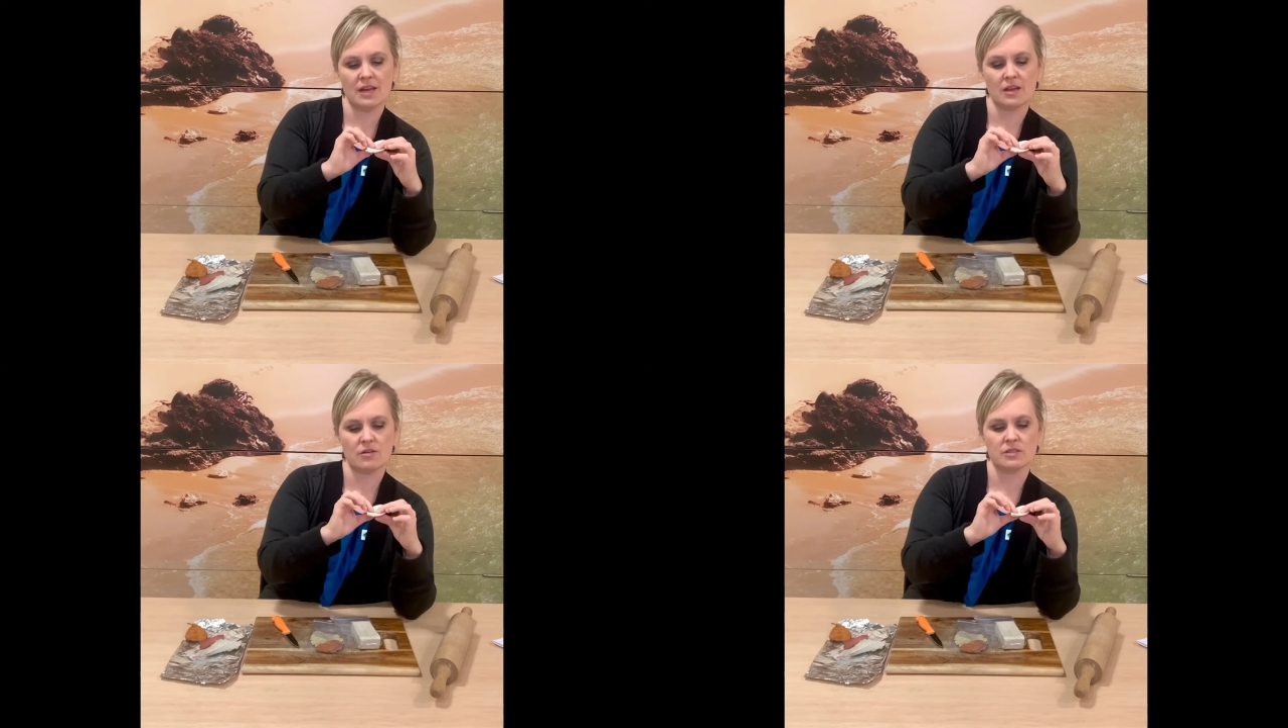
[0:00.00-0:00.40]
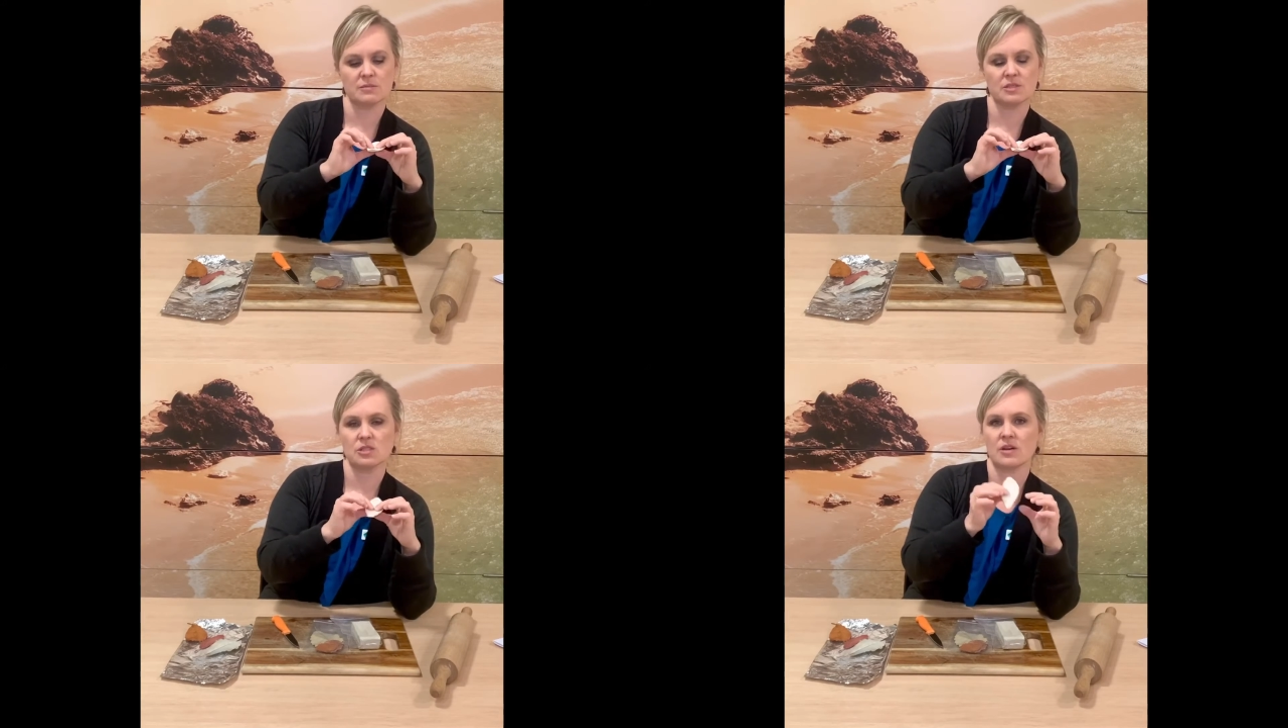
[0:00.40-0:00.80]
a
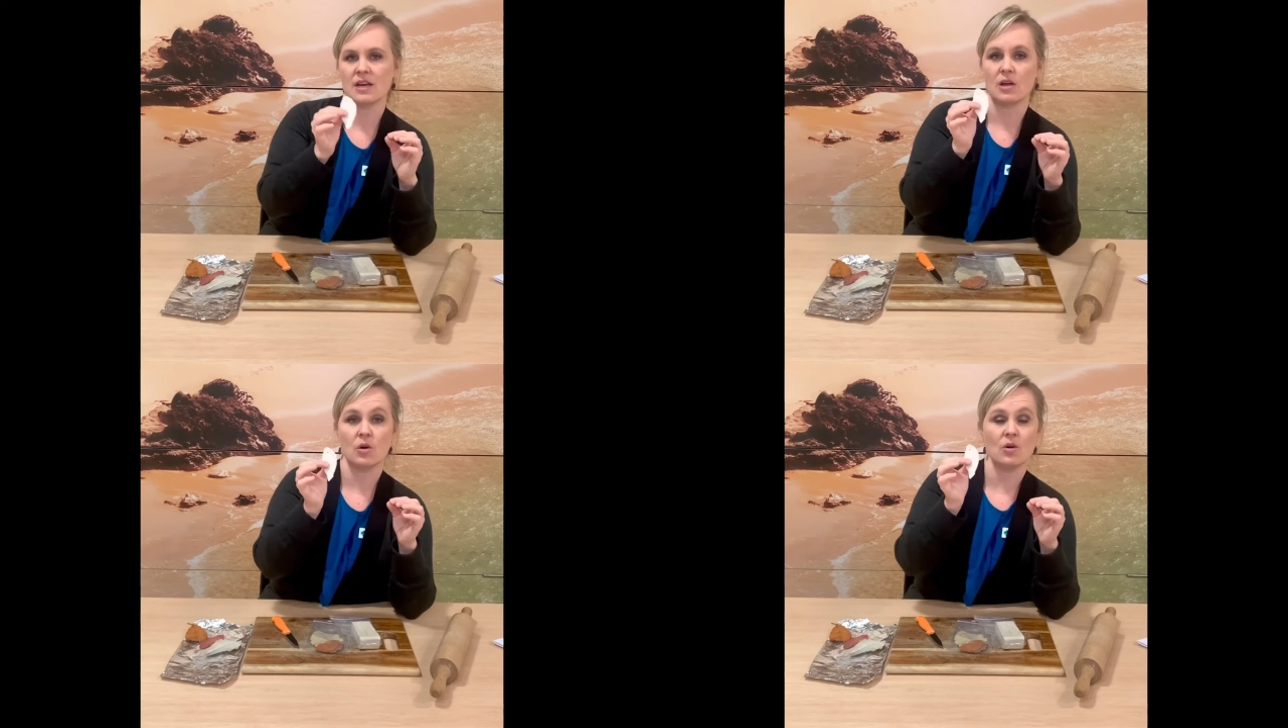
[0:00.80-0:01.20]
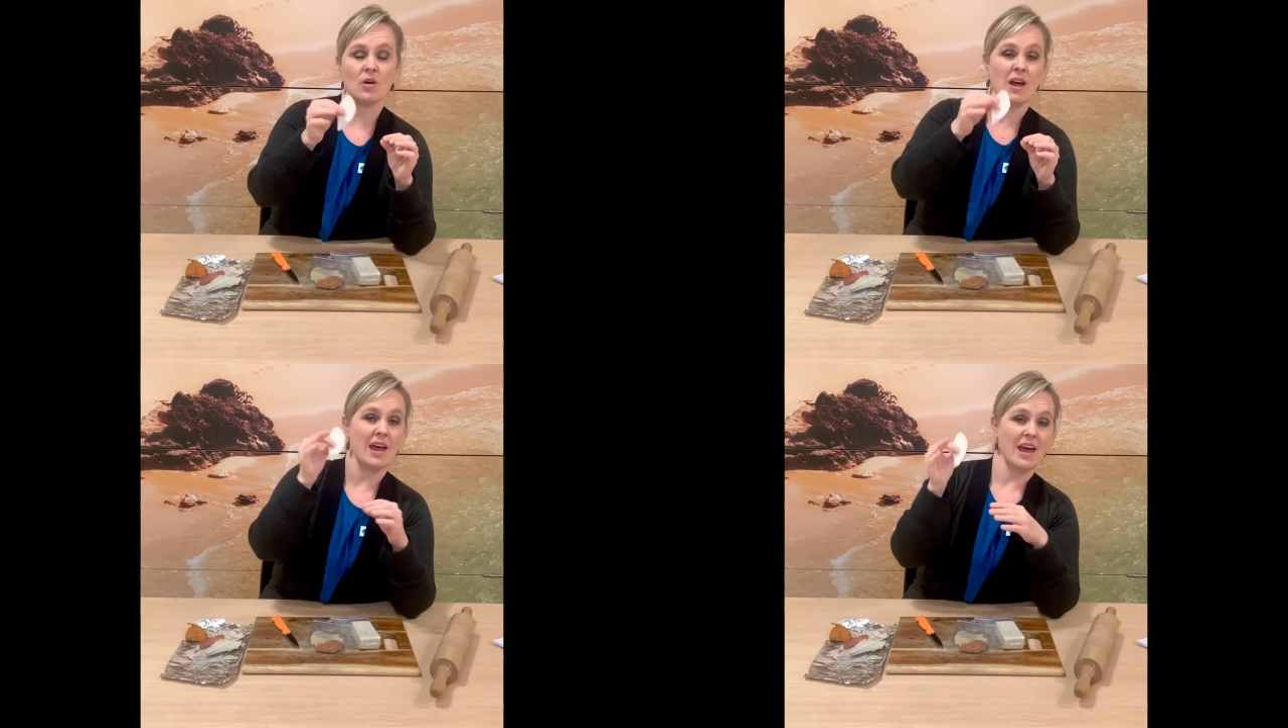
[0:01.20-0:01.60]
Christmas tree,
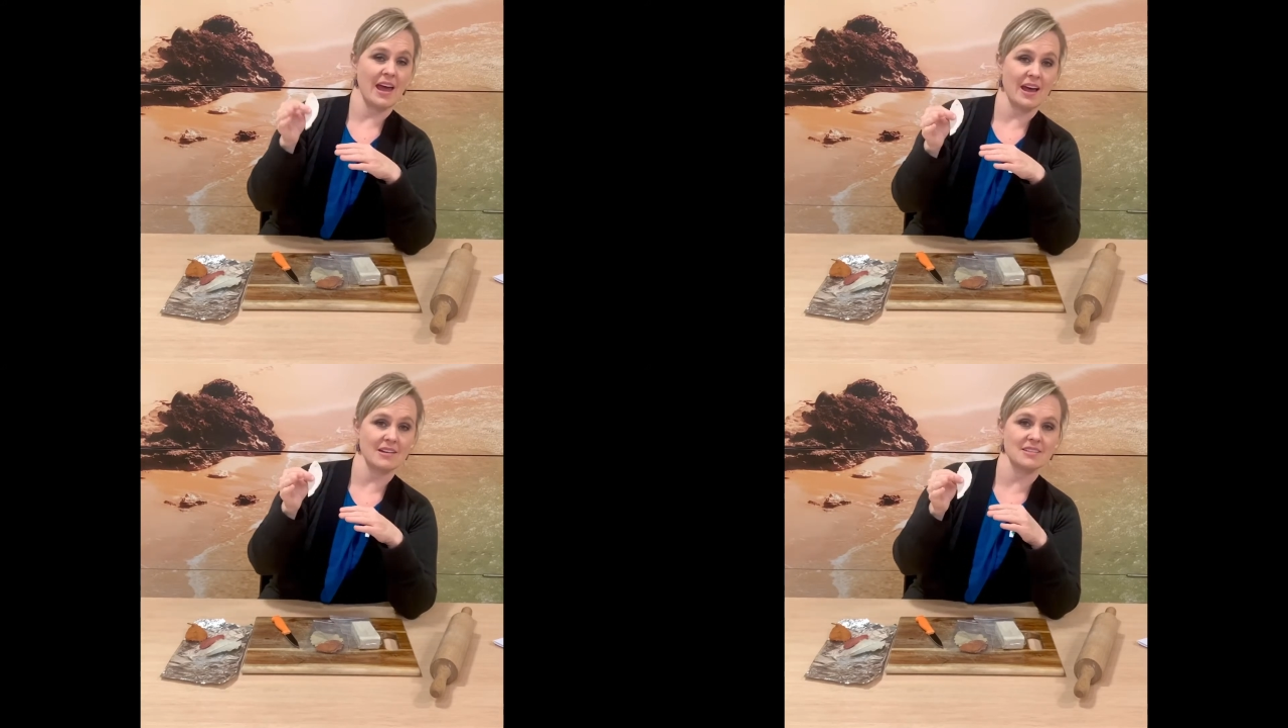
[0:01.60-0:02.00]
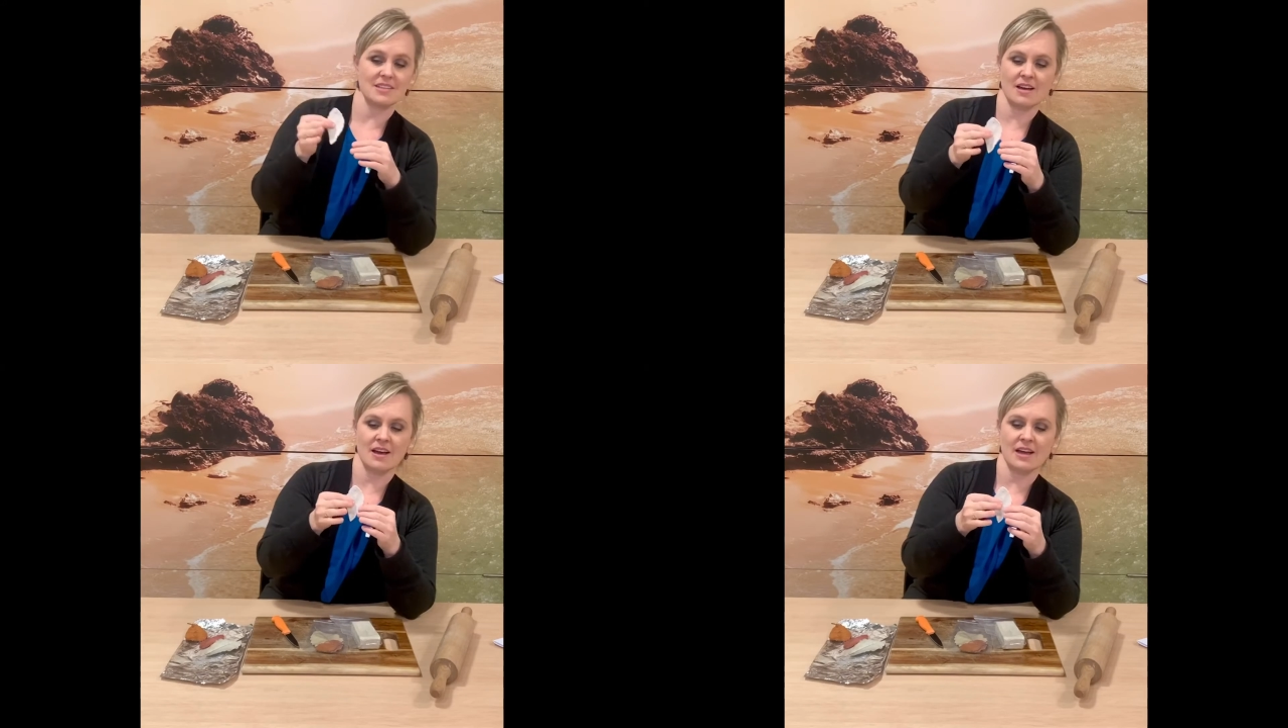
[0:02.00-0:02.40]
or
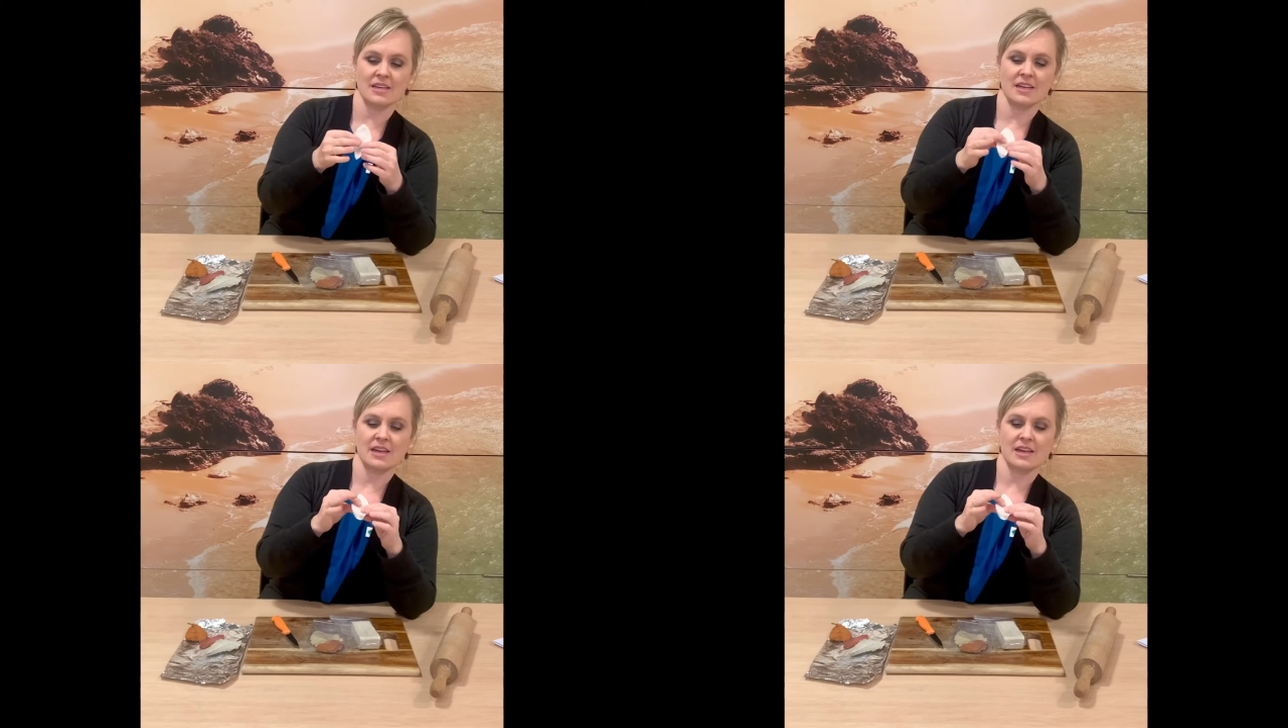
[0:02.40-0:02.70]
outside